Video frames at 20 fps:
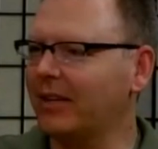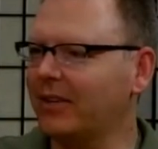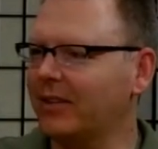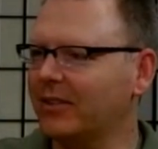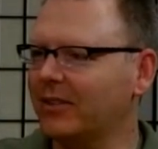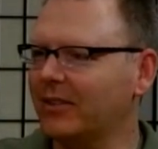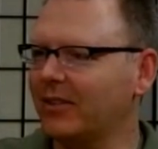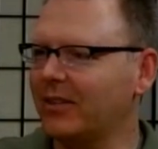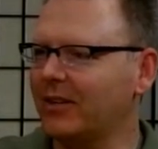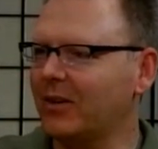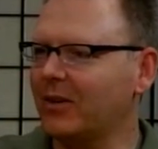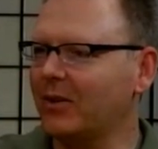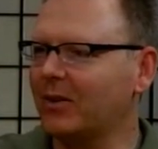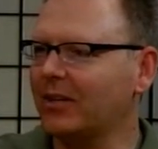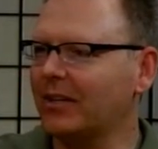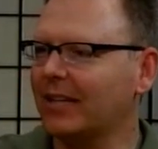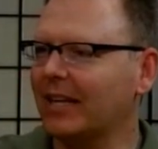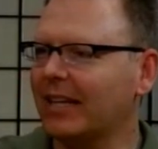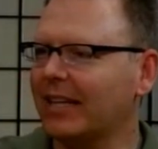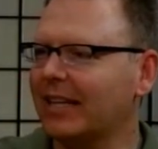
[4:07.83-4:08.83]

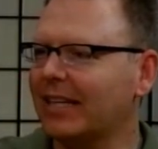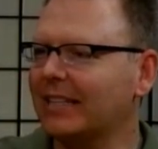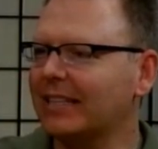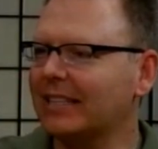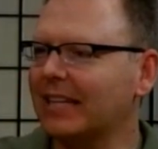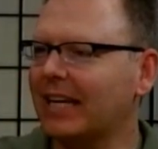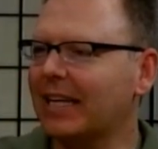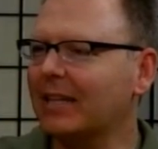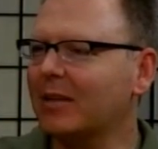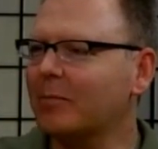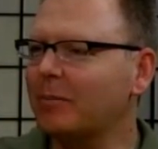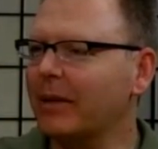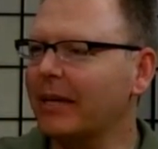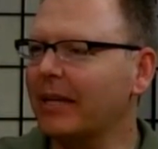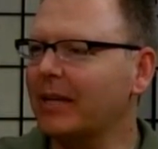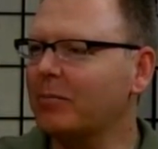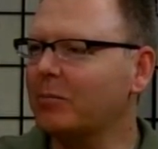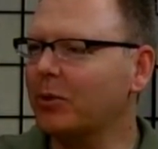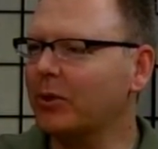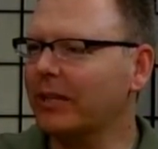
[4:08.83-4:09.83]
looked like the
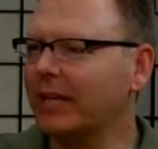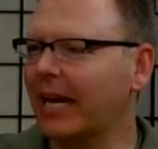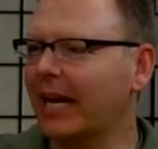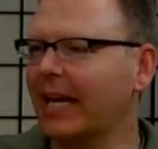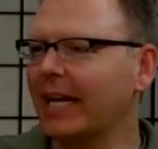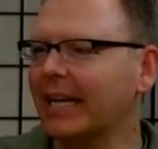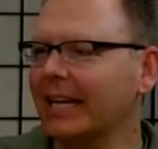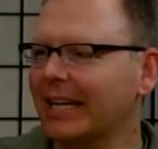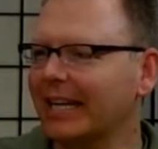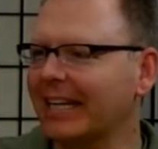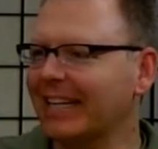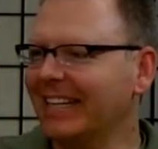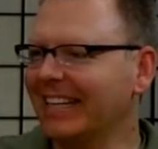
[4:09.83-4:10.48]
Encyclopedia Britannica,